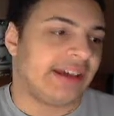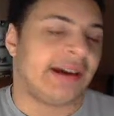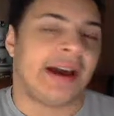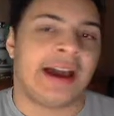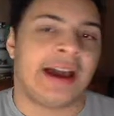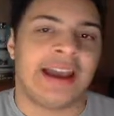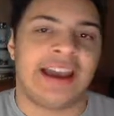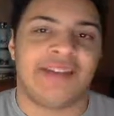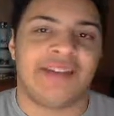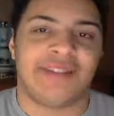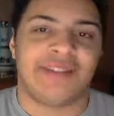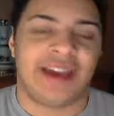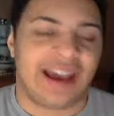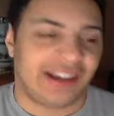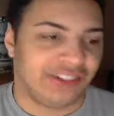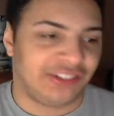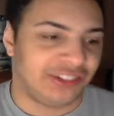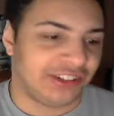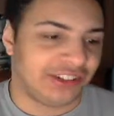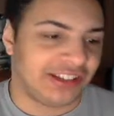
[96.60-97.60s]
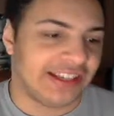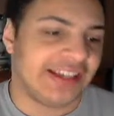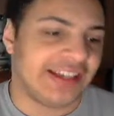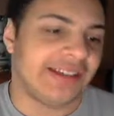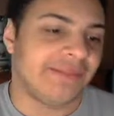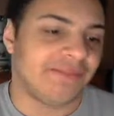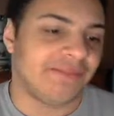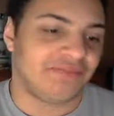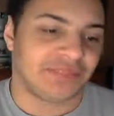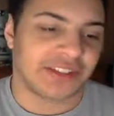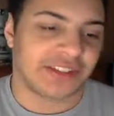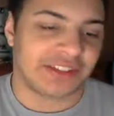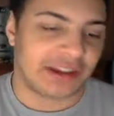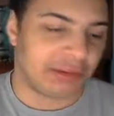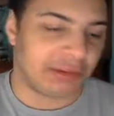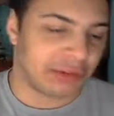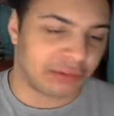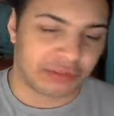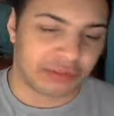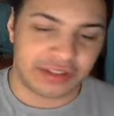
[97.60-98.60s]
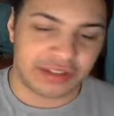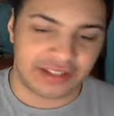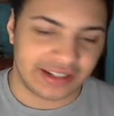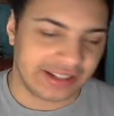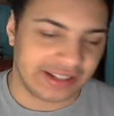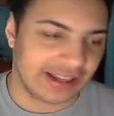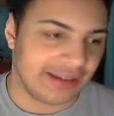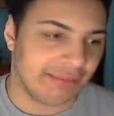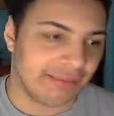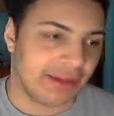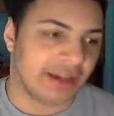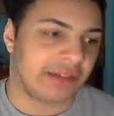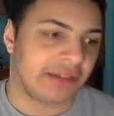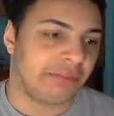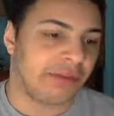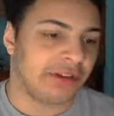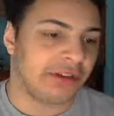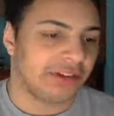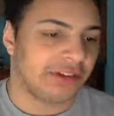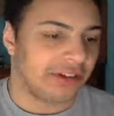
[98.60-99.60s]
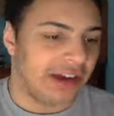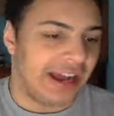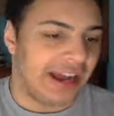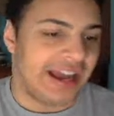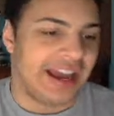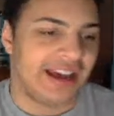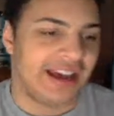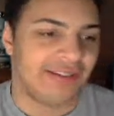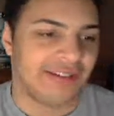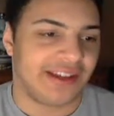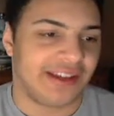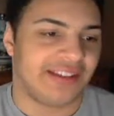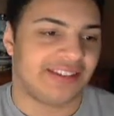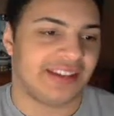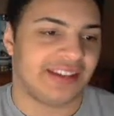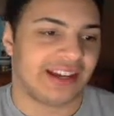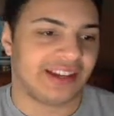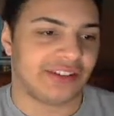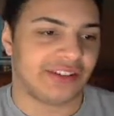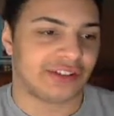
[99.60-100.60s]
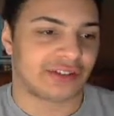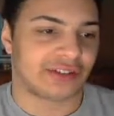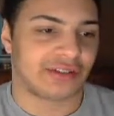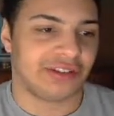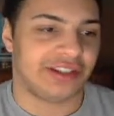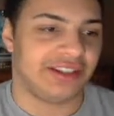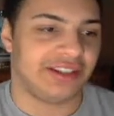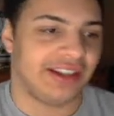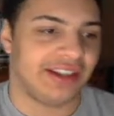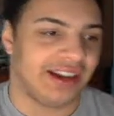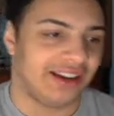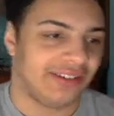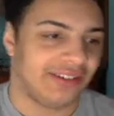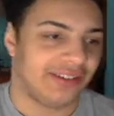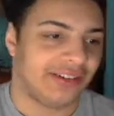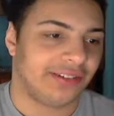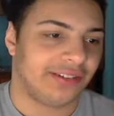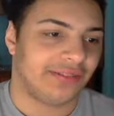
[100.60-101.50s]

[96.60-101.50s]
have actually, because I was resetting up my computer, I have a second screen now.